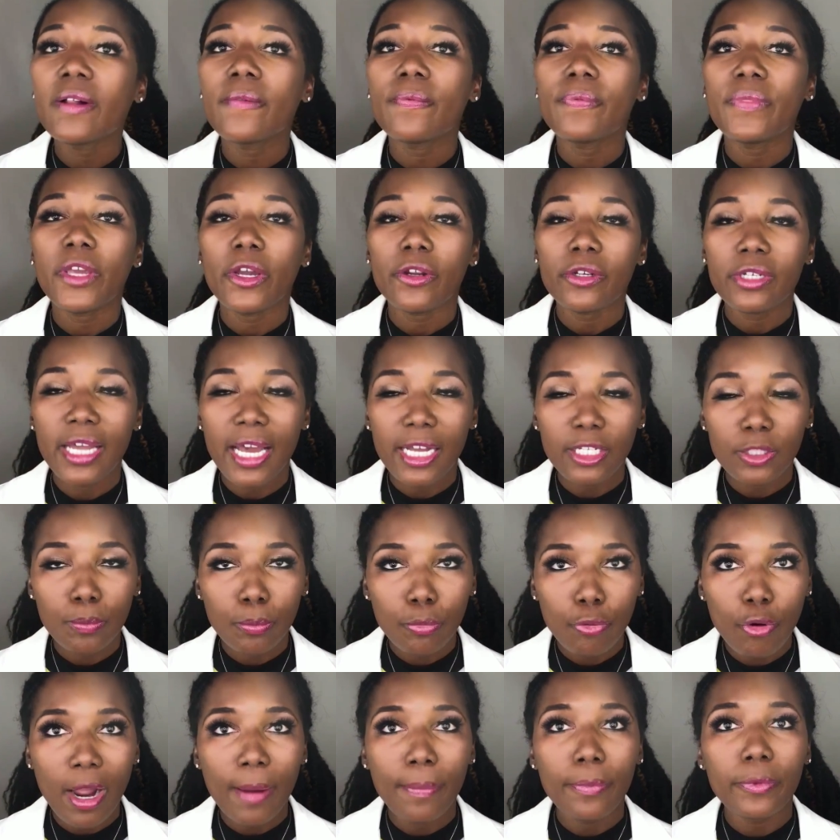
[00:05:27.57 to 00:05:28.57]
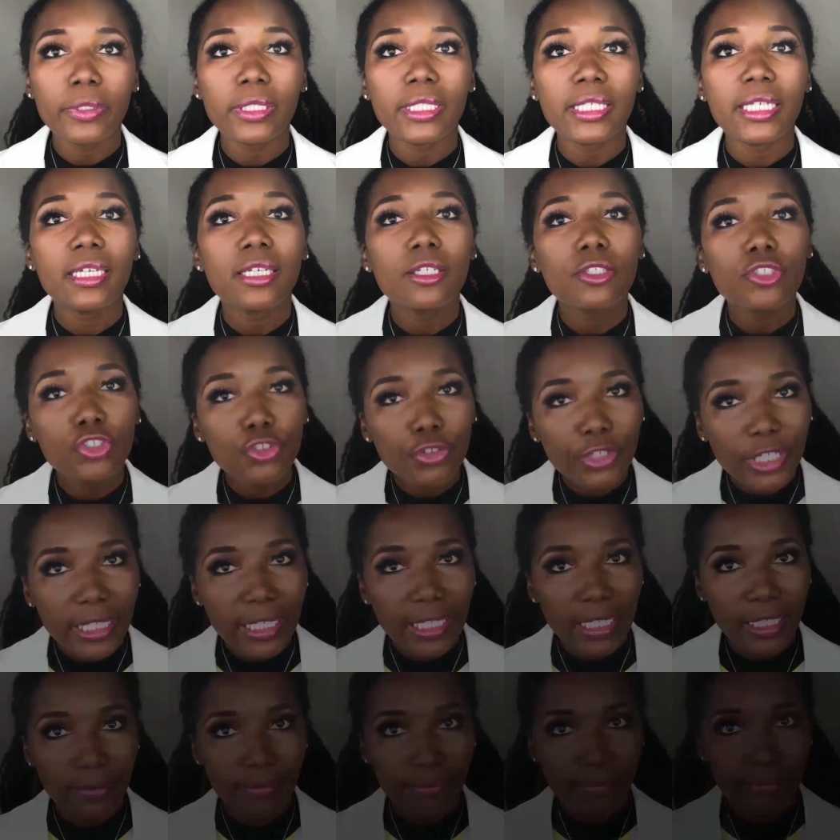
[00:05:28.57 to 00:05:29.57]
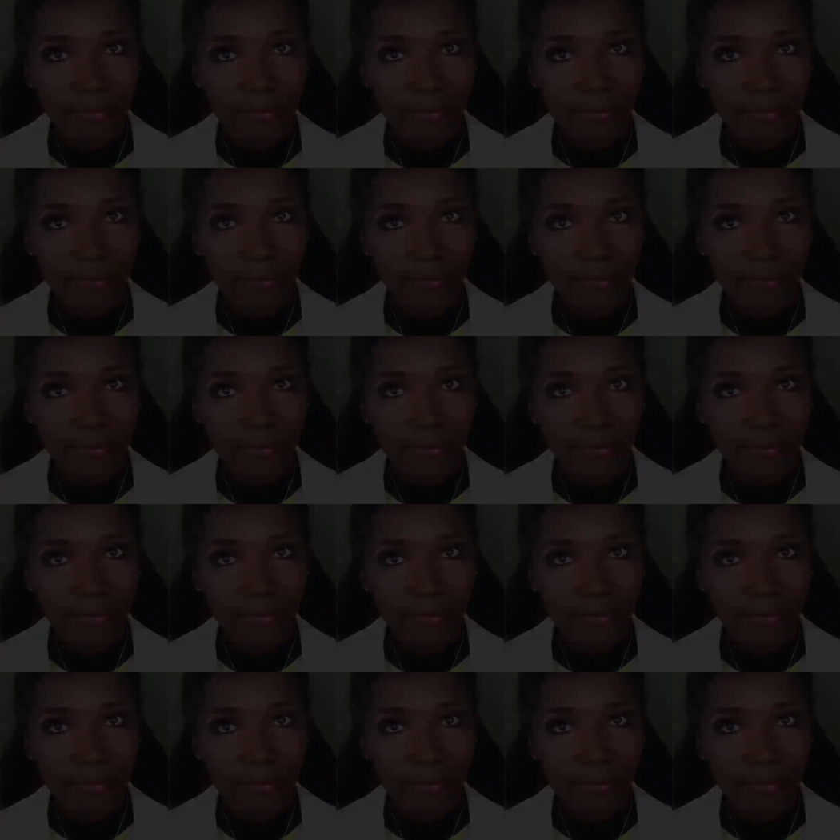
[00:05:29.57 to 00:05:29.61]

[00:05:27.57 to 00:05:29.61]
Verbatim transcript: they are not properly treated.